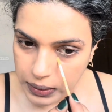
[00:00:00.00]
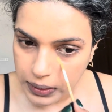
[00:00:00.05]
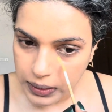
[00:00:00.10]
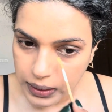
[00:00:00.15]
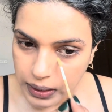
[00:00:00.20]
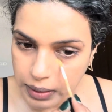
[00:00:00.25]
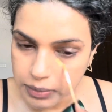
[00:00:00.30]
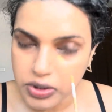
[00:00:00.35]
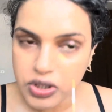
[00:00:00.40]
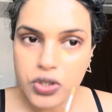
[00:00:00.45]

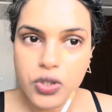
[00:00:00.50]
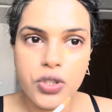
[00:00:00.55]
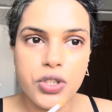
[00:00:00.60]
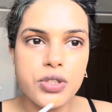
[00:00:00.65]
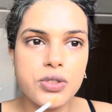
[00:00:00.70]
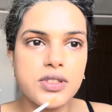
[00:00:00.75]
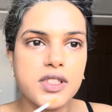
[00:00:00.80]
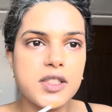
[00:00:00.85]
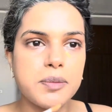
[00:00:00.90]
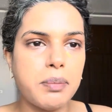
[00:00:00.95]
I'm just going to
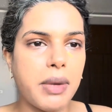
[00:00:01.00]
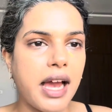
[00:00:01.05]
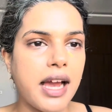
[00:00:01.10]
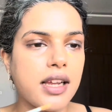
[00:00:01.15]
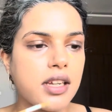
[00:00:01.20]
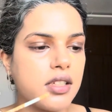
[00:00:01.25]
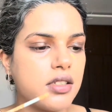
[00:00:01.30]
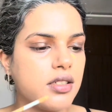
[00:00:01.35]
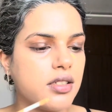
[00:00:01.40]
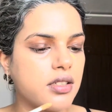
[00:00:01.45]
use this
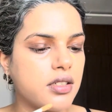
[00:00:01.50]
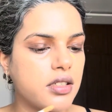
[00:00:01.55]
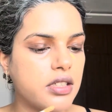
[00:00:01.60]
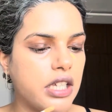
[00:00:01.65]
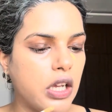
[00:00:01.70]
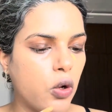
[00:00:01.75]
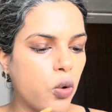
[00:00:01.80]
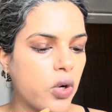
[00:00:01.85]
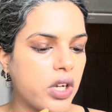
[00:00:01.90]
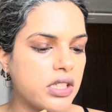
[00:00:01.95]
PAC
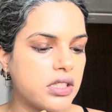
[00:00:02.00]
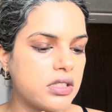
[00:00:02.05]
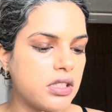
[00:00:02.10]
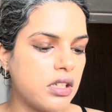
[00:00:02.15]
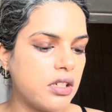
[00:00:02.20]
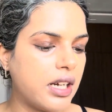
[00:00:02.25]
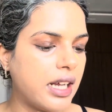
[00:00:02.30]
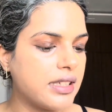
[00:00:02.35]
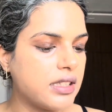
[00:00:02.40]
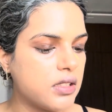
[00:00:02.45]
yellow
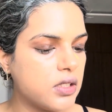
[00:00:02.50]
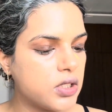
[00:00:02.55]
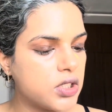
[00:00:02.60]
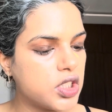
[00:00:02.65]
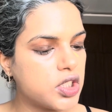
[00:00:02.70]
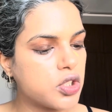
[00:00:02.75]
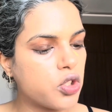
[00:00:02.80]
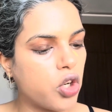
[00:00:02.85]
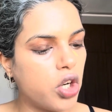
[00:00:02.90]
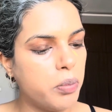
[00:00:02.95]
concealer. I think it's
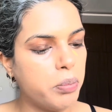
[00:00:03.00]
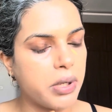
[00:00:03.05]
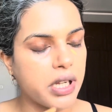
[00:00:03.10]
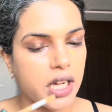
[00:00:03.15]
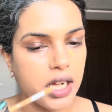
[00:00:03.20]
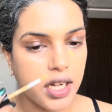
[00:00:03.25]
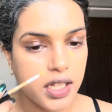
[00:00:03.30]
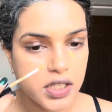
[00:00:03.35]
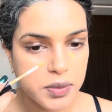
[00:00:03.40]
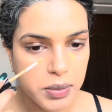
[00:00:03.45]
just called
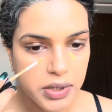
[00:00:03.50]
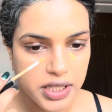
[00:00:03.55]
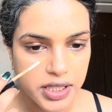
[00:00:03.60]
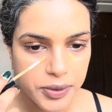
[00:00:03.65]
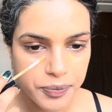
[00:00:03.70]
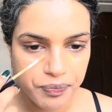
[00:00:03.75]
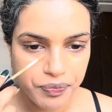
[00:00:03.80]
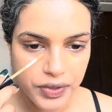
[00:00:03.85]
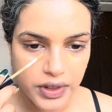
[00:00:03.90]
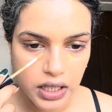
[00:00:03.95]
Banana Split,
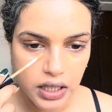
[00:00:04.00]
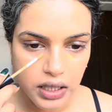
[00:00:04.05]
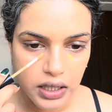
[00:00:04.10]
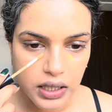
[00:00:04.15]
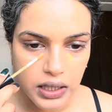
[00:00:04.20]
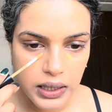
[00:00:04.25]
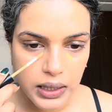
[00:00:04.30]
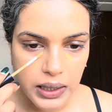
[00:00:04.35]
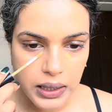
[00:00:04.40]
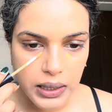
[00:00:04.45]

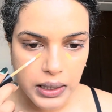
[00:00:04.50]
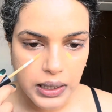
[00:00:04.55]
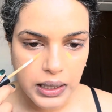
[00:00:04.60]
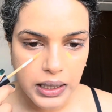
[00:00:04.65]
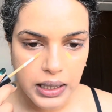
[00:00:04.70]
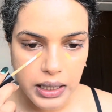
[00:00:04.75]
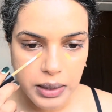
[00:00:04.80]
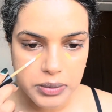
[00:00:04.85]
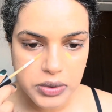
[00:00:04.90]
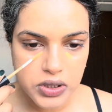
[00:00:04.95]

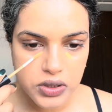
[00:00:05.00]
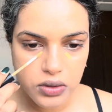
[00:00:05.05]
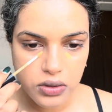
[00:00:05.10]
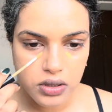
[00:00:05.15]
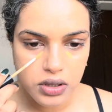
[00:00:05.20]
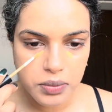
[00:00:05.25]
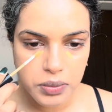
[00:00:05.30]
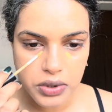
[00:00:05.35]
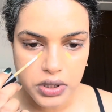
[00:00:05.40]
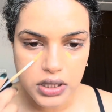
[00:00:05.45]
and I'm just
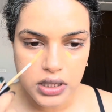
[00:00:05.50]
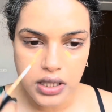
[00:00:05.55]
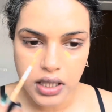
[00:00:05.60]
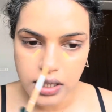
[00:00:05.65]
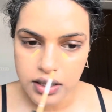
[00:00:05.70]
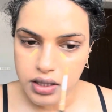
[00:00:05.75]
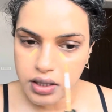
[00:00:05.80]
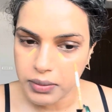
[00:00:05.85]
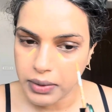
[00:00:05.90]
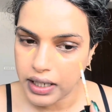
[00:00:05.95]
going to put it
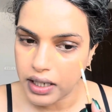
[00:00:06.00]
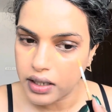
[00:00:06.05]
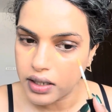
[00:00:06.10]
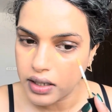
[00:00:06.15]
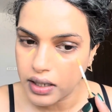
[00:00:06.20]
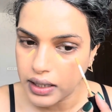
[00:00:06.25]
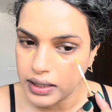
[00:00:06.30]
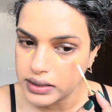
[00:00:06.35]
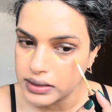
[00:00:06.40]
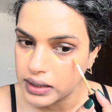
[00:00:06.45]
under my under
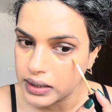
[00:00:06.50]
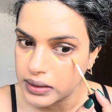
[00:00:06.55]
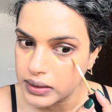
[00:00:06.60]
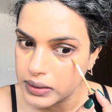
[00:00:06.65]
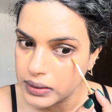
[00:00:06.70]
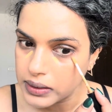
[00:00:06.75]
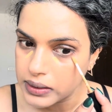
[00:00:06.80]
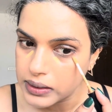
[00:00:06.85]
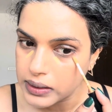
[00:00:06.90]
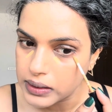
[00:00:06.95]
eyes like
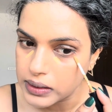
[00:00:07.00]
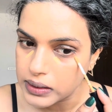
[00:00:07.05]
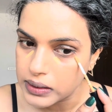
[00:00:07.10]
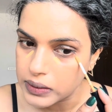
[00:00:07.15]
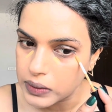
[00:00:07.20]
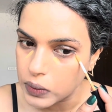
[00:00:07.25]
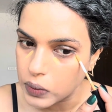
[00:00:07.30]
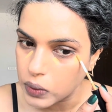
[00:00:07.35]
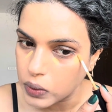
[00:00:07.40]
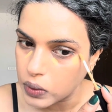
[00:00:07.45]
this
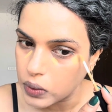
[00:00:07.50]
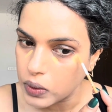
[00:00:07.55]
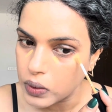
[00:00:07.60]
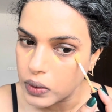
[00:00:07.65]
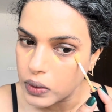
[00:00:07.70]
and go.